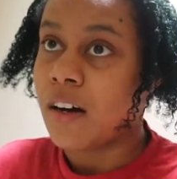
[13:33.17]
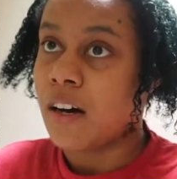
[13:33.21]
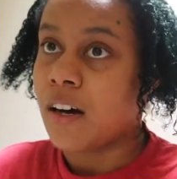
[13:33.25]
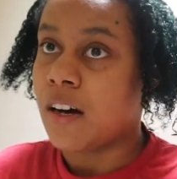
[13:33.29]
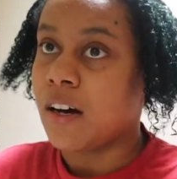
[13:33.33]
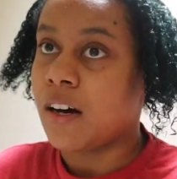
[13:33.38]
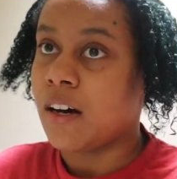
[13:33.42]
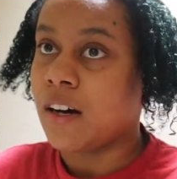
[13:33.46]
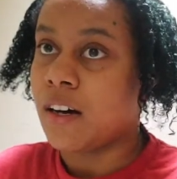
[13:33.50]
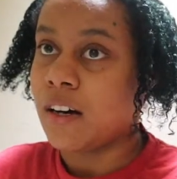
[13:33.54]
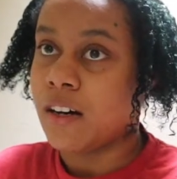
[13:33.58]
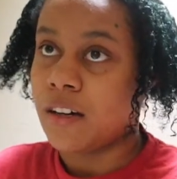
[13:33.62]

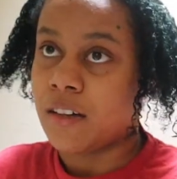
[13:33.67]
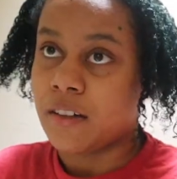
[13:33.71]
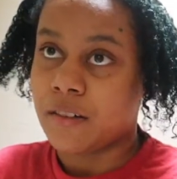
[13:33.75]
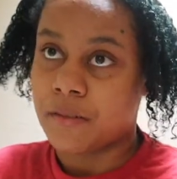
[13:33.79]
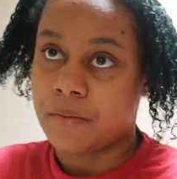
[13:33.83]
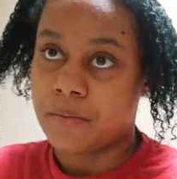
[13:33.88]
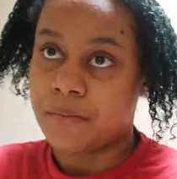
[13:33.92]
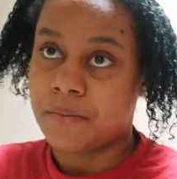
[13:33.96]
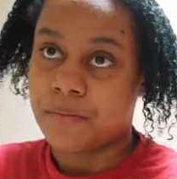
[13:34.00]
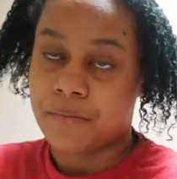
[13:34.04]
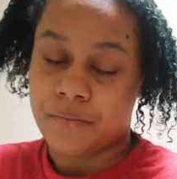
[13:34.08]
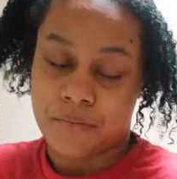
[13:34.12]
uh
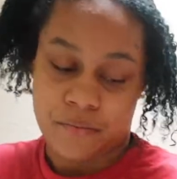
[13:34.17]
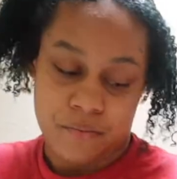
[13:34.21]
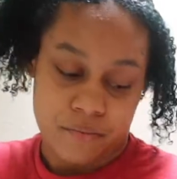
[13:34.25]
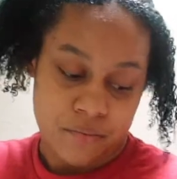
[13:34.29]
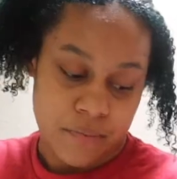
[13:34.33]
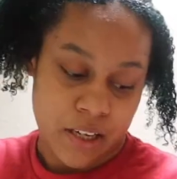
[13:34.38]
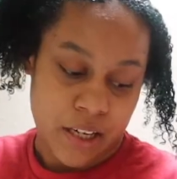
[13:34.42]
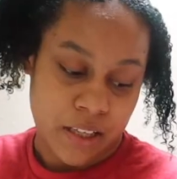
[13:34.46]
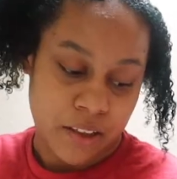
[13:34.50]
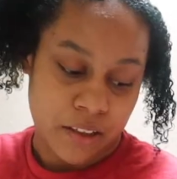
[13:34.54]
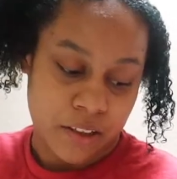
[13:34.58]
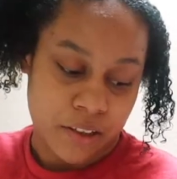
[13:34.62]

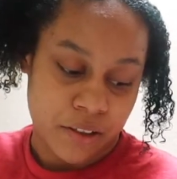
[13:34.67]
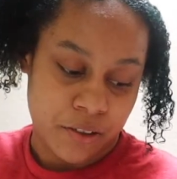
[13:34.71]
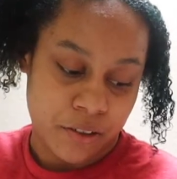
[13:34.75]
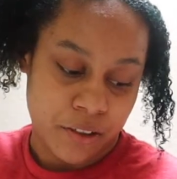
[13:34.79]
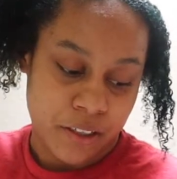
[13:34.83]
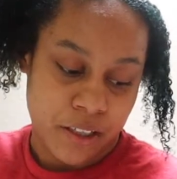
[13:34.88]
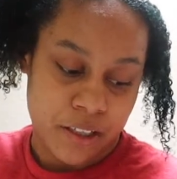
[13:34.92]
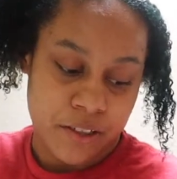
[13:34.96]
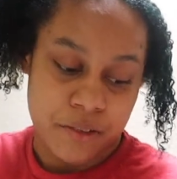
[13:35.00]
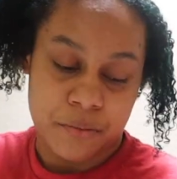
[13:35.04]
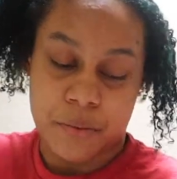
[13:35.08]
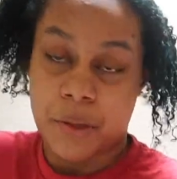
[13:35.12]
I
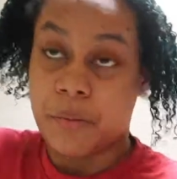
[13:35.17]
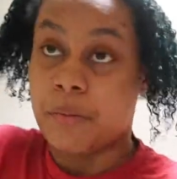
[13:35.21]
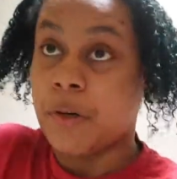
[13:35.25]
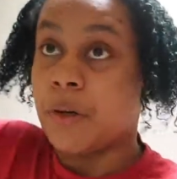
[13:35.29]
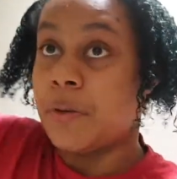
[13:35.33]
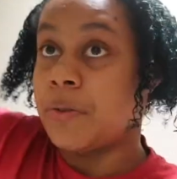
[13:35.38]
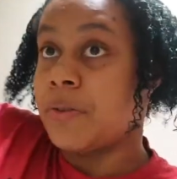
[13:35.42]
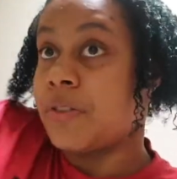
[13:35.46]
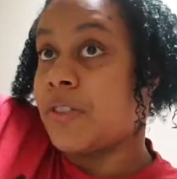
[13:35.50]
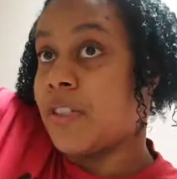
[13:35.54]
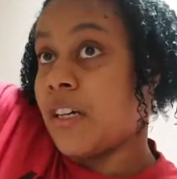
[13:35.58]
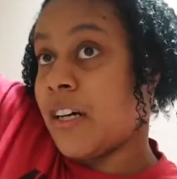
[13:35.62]
literally we
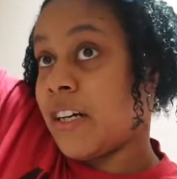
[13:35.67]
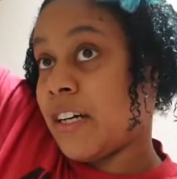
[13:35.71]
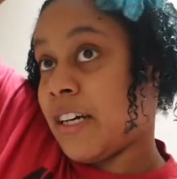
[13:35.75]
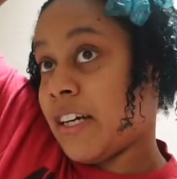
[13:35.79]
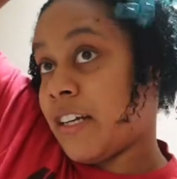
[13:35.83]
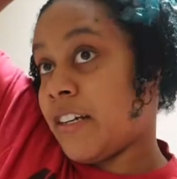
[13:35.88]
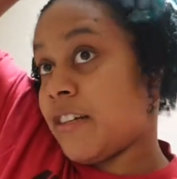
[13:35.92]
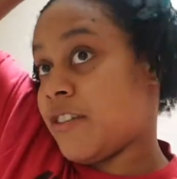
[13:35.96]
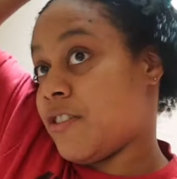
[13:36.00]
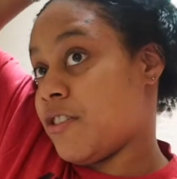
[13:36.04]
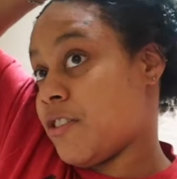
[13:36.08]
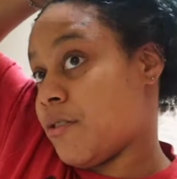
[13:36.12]
both suck
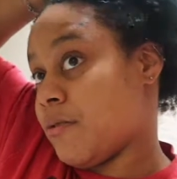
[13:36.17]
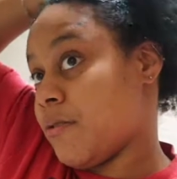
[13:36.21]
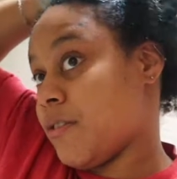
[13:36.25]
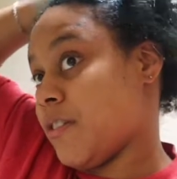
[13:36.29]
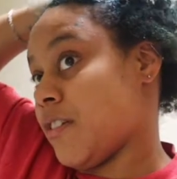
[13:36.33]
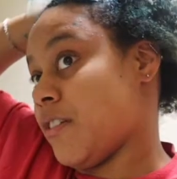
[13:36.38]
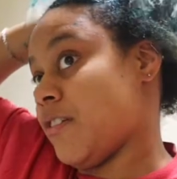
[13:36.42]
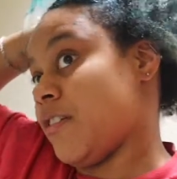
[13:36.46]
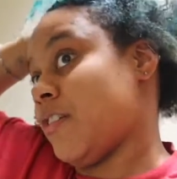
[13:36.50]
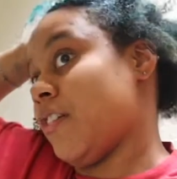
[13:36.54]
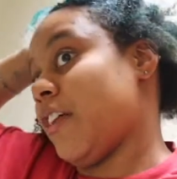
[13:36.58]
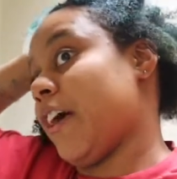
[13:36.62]
at it, so it
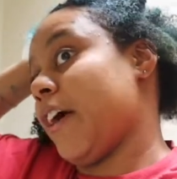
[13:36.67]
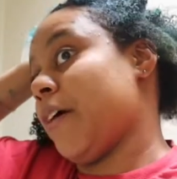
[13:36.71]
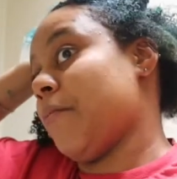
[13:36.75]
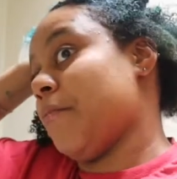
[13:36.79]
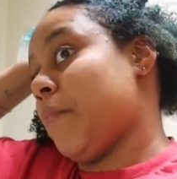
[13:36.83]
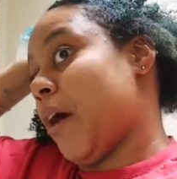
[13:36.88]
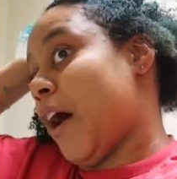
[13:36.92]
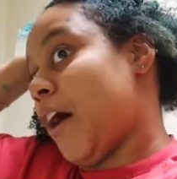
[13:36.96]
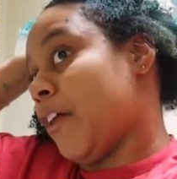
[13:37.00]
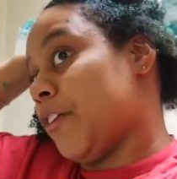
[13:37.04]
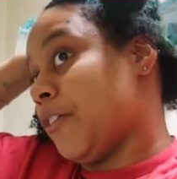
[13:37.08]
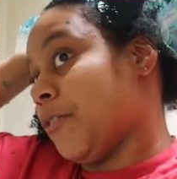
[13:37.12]
doesn't like
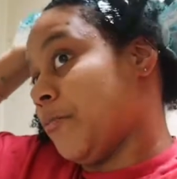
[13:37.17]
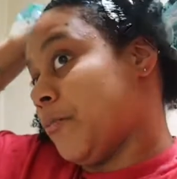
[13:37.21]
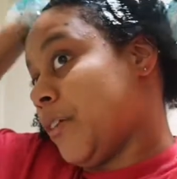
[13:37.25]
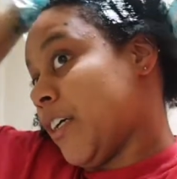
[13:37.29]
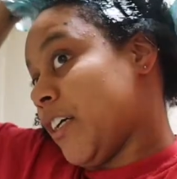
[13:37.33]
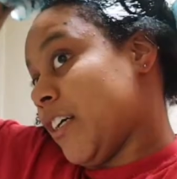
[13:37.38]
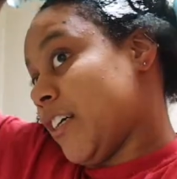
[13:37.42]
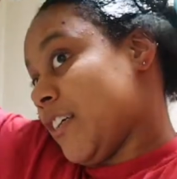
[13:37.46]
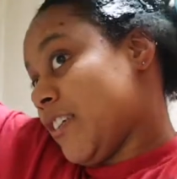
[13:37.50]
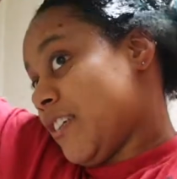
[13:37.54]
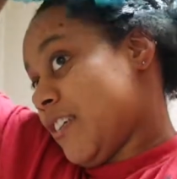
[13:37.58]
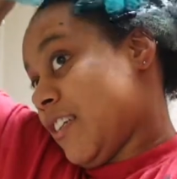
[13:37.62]
bother
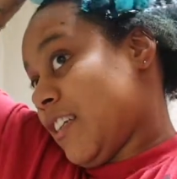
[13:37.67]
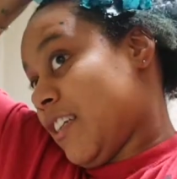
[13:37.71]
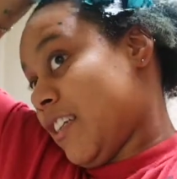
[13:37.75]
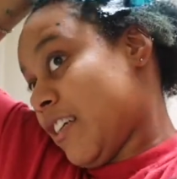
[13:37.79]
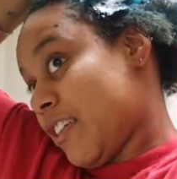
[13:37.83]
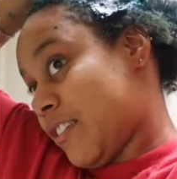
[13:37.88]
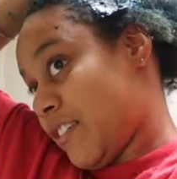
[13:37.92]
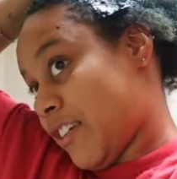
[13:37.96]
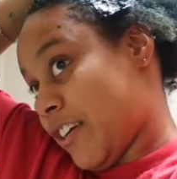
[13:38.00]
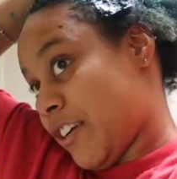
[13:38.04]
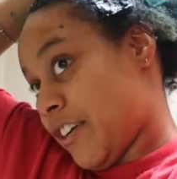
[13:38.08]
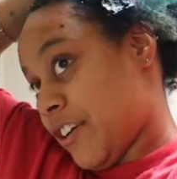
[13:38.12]
me because at
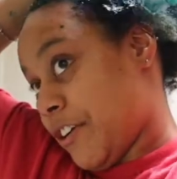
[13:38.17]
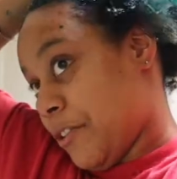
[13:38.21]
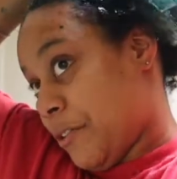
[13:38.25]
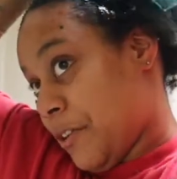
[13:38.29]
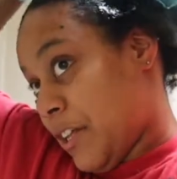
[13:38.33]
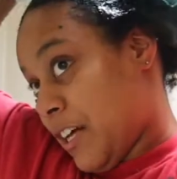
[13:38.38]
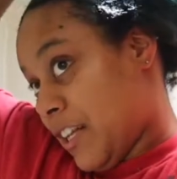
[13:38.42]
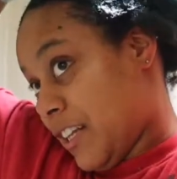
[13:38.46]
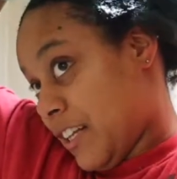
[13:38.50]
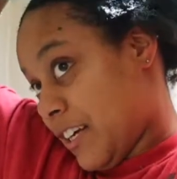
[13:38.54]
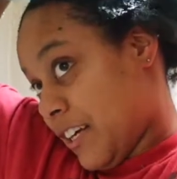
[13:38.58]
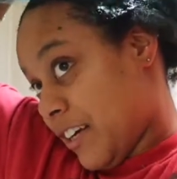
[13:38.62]
least I know
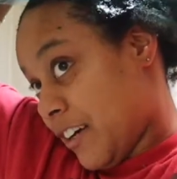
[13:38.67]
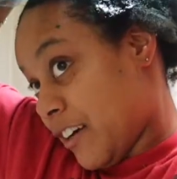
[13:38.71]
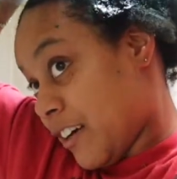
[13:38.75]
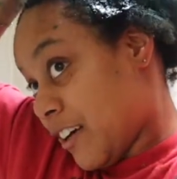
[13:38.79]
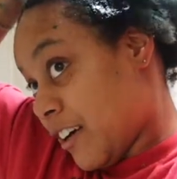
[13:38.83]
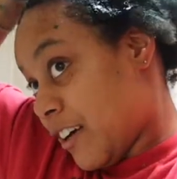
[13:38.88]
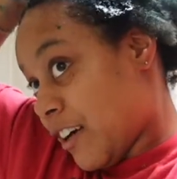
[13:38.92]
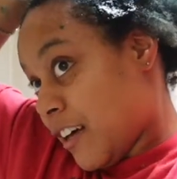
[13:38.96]
that like